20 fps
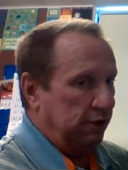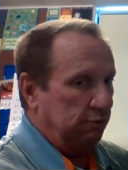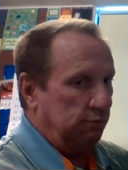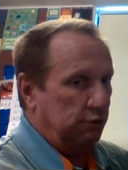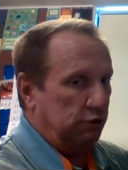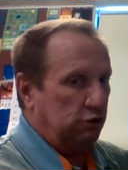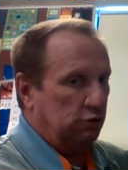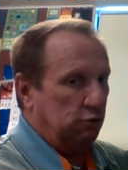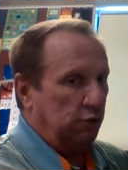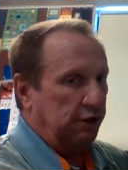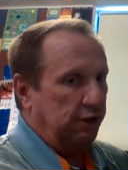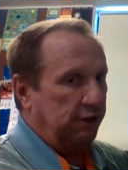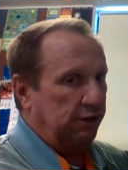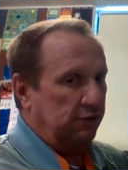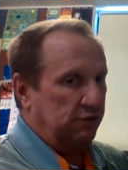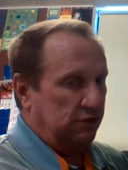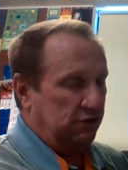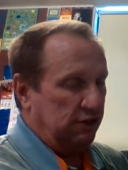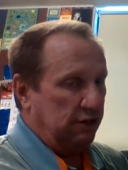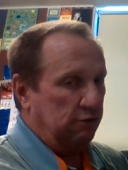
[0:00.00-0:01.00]
in
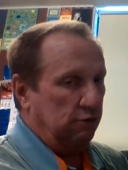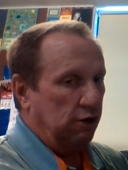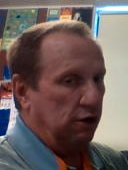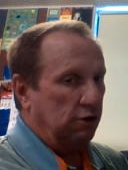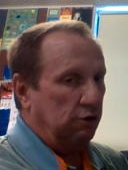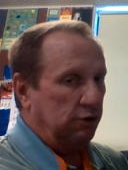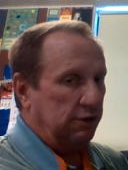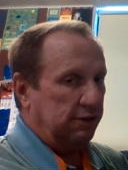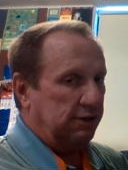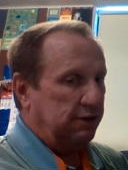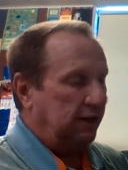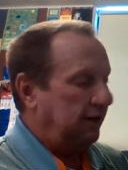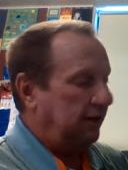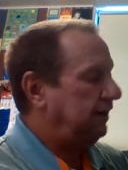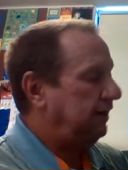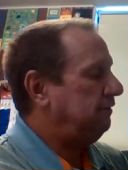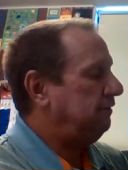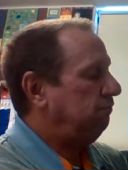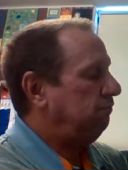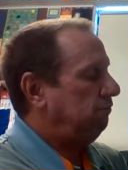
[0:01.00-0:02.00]
between zero and
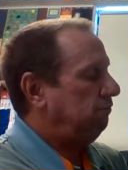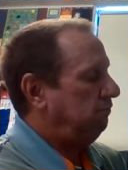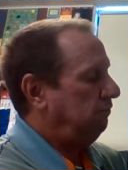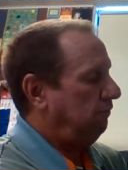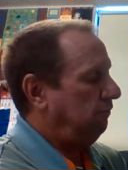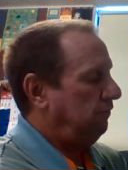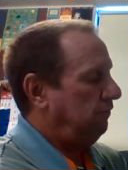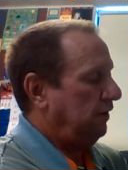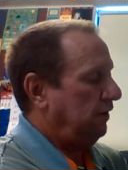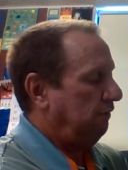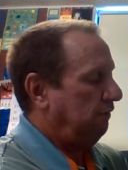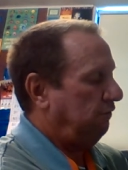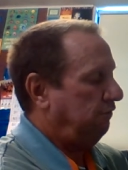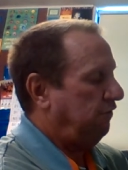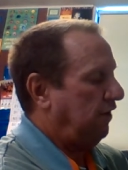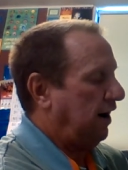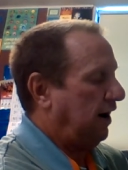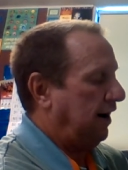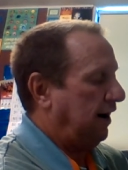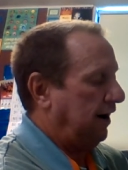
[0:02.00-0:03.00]
10?
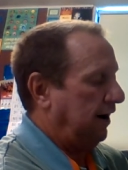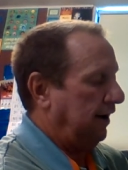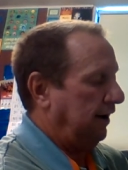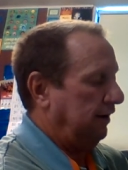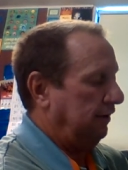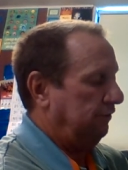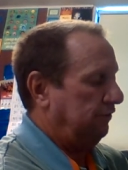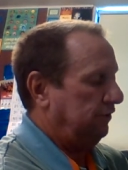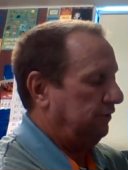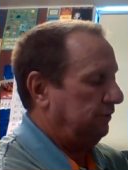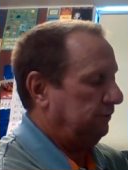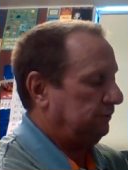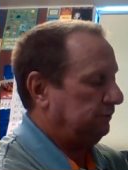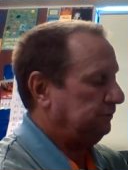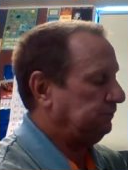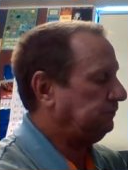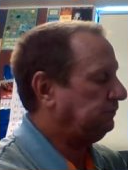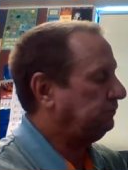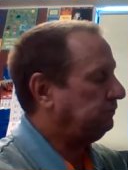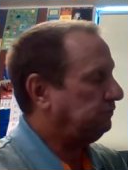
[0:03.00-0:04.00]
Five.
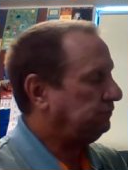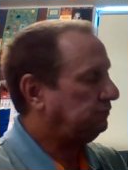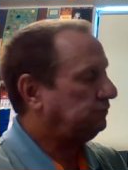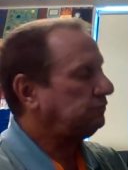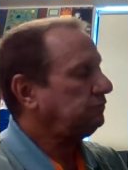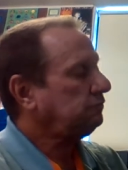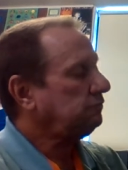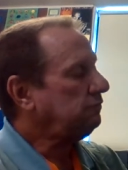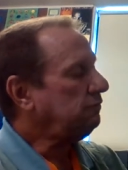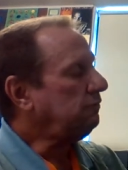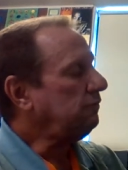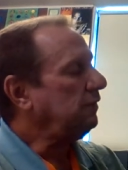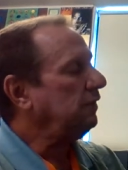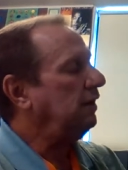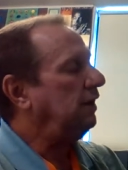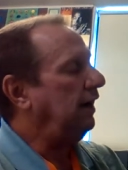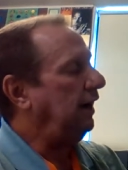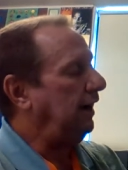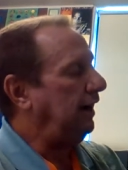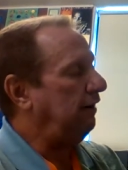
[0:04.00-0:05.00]

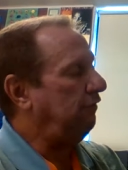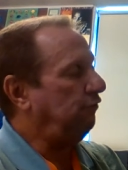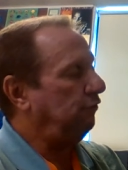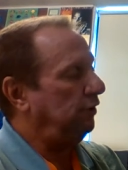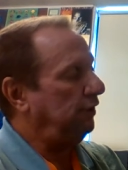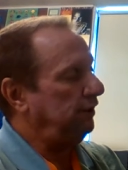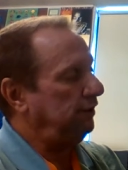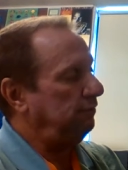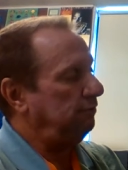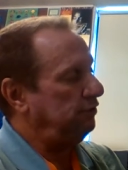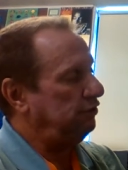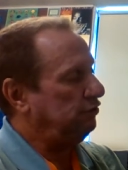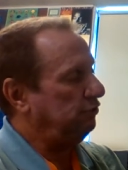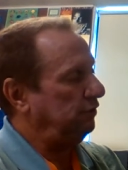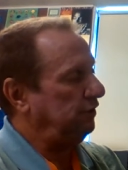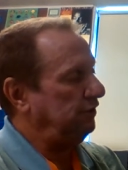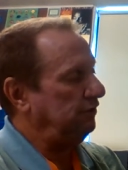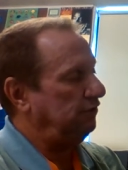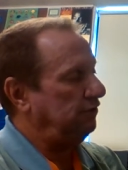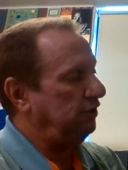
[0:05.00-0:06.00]
Halfway in
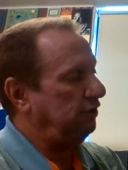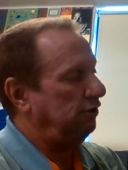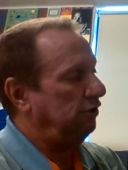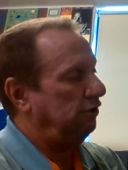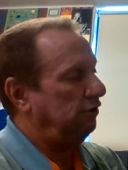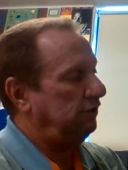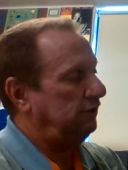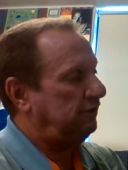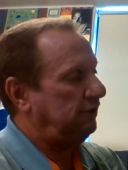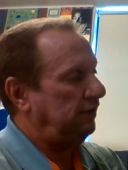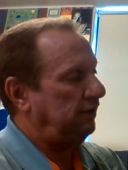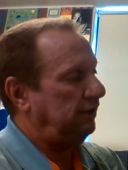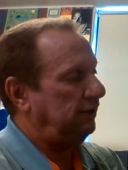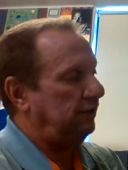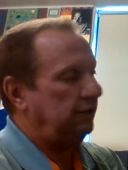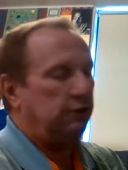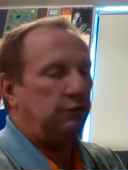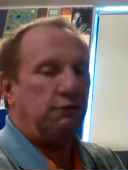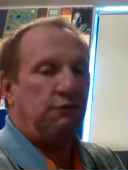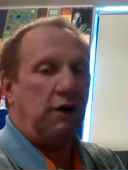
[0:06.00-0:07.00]
between zero and 10
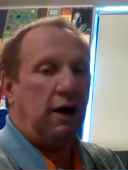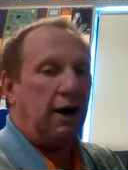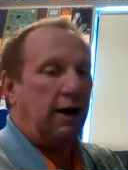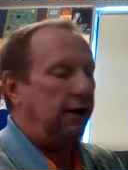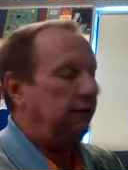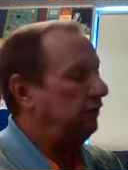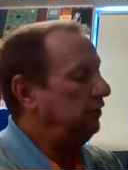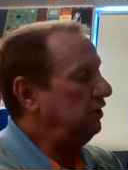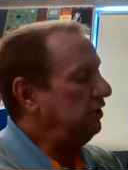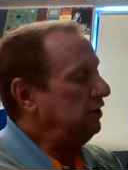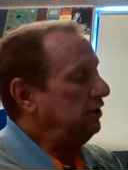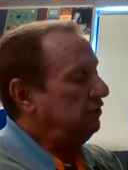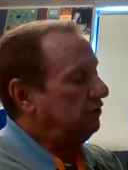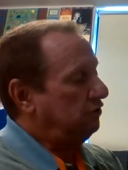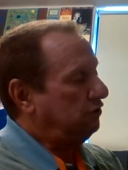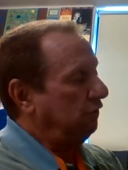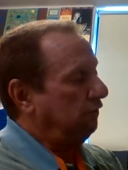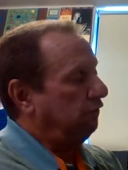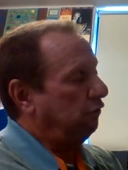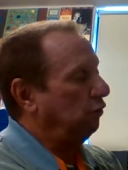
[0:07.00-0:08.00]
is five.
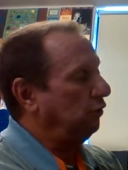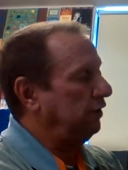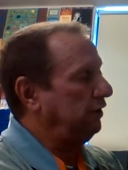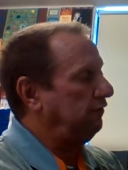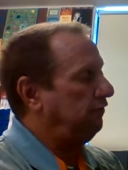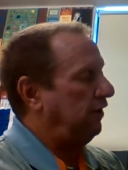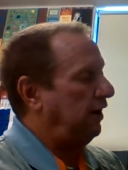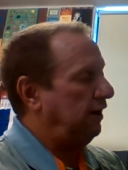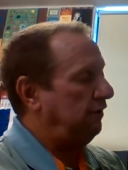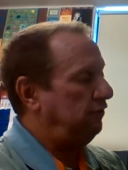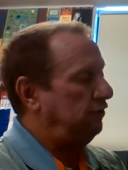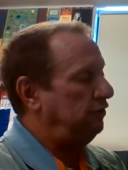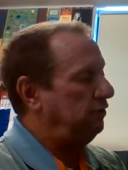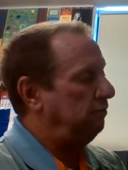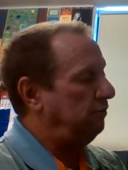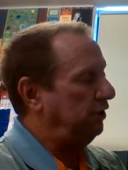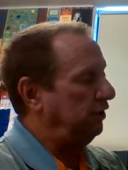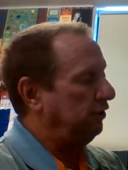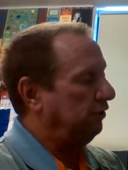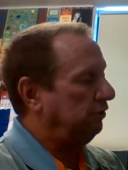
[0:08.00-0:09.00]
So 45 in the
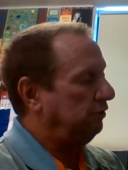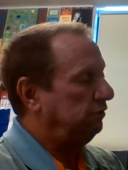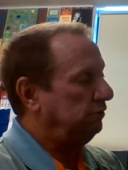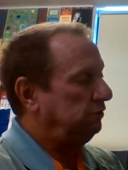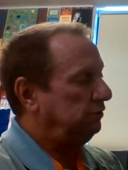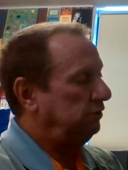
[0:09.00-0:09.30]
middle.